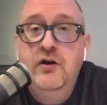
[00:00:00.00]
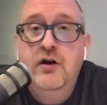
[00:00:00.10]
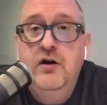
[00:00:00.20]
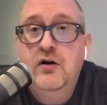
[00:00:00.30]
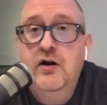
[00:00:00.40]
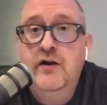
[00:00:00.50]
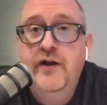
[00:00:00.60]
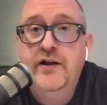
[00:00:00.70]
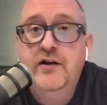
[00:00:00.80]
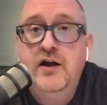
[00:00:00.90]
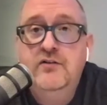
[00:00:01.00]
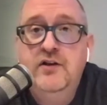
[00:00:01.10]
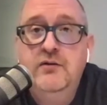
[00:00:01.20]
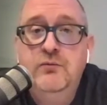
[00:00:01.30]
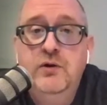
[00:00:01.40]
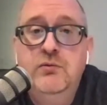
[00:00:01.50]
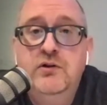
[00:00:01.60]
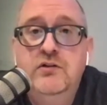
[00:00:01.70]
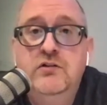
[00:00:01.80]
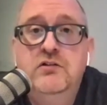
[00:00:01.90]
our online content, we would
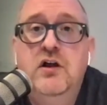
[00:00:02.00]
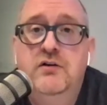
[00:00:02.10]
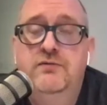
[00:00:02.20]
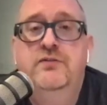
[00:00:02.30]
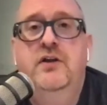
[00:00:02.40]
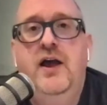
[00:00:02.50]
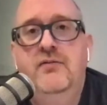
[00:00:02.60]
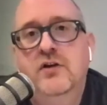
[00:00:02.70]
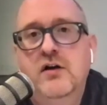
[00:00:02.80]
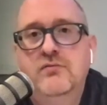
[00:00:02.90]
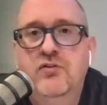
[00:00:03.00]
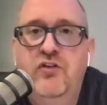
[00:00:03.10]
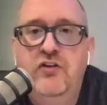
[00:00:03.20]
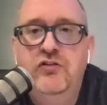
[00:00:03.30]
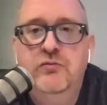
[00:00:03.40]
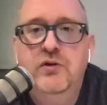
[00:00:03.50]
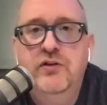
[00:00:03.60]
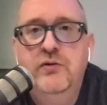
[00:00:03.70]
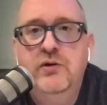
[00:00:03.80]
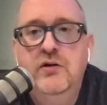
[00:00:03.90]
love to have a conversation with
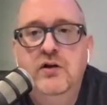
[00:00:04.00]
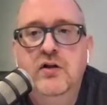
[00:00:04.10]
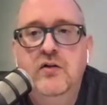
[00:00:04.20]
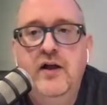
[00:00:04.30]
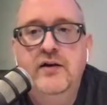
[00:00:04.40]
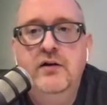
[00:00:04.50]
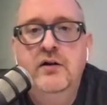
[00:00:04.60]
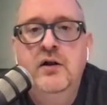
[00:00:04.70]
you here at Collider,